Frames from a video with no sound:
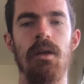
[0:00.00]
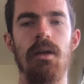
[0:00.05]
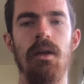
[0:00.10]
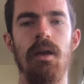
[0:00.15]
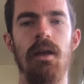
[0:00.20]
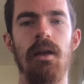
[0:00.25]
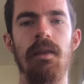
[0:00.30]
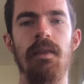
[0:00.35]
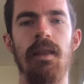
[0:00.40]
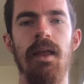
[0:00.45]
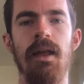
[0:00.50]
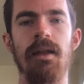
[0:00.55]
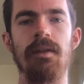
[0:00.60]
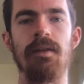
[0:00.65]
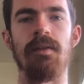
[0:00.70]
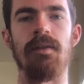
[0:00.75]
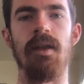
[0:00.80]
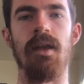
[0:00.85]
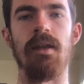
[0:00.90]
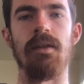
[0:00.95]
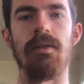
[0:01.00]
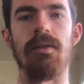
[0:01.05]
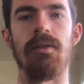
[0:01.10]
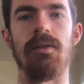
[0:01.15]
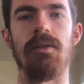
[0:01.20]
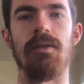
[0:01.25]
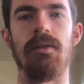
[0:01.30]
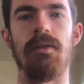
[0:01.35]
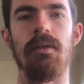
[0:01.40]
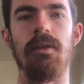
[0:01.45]
And in that
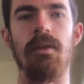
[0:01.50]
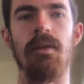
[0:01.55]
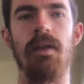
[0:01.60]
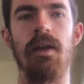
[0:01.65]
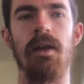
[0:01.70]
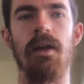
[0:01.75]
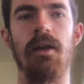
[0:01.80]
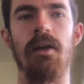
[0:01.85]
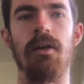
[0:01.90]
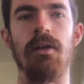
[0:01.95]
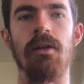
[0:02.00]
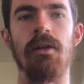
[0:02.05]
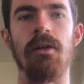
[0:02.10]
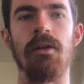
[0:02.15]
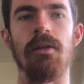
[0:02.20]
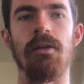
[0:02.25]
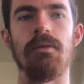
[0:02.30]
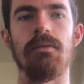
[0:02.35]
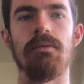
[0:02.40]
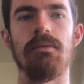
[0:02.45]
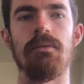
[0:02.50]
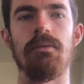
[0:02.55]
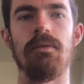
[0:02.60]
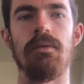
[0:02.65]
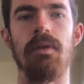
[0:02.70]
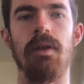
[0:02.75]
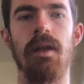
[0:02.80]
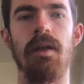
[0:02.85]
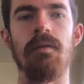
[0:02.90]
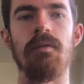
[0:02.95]
sense, they are
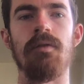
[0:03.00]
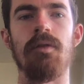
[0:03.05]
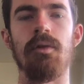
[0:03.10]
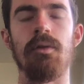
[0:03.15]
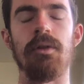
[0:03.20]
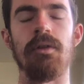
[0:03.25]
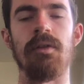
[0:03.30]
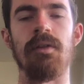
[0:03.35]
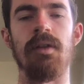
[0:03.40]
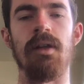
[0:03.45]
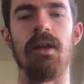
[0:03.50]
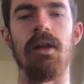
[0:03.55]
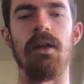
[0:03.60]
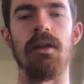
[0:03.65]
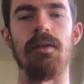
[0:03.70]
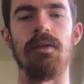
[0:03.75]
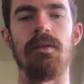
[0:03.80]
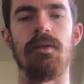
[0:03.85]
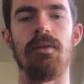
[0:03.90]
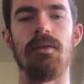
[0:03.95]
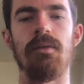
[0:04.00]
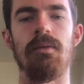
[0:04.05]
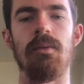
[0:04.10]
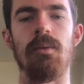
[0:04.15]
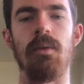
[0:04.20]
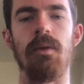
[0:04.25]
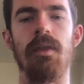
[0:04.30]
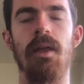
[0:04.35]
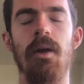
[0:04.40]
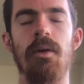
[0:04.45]
influencing us
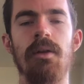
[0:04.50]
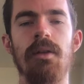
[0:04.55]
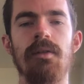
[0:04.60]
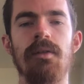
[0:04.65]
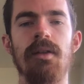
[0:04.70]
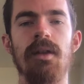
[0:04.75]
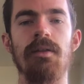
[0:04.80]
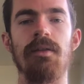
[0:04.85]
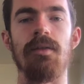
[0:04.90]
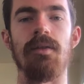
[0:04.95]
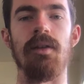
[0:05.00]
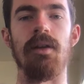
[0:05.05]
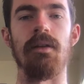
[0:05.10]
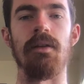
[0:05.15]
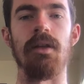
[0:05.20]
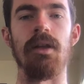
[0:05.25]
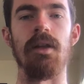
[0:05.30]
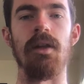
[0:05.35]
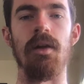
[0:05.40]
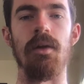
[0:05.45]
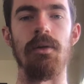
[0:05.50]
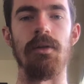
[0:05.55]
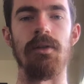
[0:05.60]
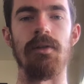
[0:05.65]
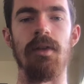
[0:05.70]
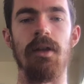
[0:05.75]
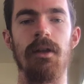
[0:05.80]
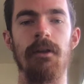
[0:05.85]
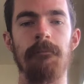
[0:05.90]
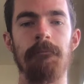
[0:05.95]
without us necessarily noticing.